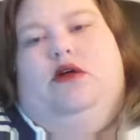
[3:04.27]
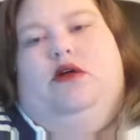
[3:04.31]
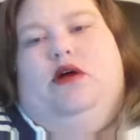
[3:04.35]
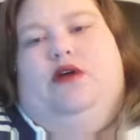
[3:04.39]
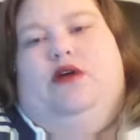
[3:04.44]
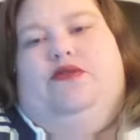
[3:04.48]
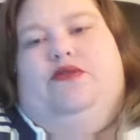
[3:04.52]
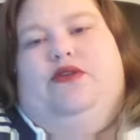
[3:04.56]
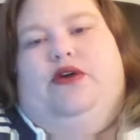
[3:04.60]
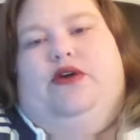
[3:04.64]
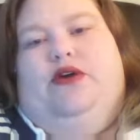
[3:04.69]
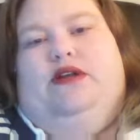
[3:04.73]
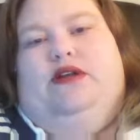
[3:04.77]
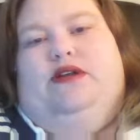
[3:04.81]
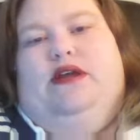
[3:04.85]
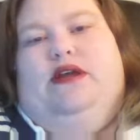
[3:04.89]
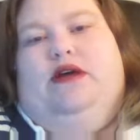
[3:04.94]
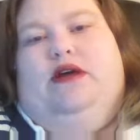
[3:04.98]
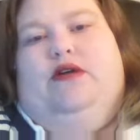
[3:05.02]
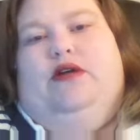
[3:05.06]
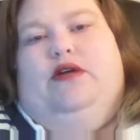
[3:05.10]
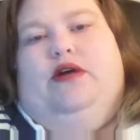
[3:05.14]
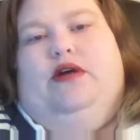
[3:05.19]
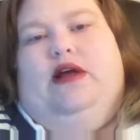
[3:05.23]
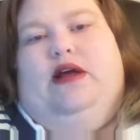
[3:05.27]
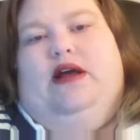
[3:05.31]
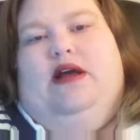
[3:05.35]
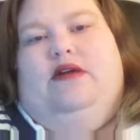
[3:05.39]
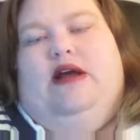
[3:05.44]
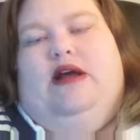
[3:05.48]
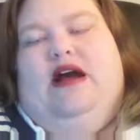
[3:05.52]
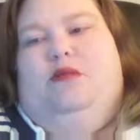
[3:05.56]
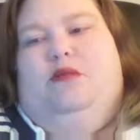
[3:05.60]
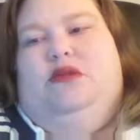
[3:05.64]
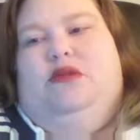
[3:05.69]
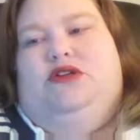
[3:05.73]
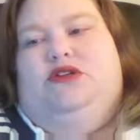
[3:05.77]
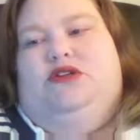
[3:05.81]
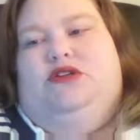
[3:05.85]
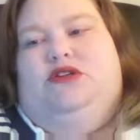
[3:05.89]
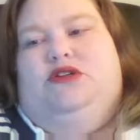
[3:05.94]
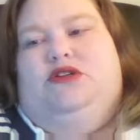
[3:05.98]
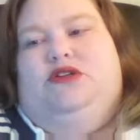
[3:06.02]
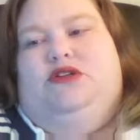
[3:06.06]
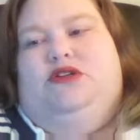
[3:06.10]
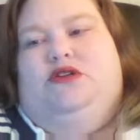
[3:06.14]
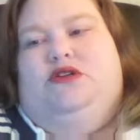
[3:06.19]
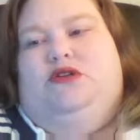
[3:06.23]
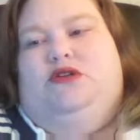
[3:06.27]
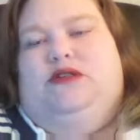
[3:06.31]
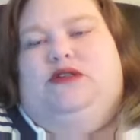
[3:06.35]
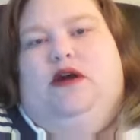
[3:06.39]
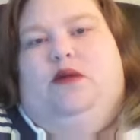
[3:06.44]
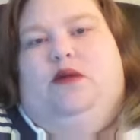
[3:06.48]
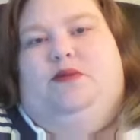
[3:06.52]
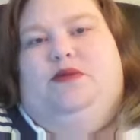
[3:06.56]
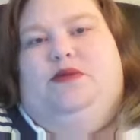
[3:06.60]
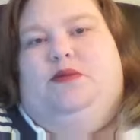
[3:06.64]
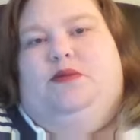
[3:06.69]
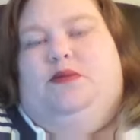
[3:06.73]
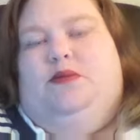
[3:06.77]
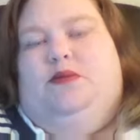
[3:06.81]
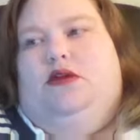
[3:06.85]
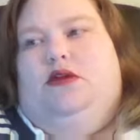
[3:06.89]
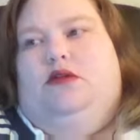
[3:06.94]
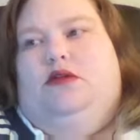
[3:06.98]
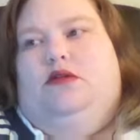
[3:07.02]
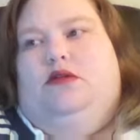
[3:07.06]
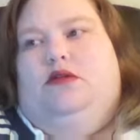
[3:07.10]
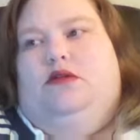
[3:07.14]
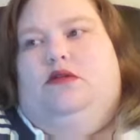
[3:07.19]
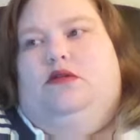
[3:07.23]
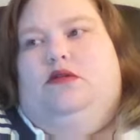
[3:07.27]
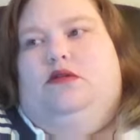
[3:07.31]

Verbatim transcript: I forgot to tell her how much those shots helped me.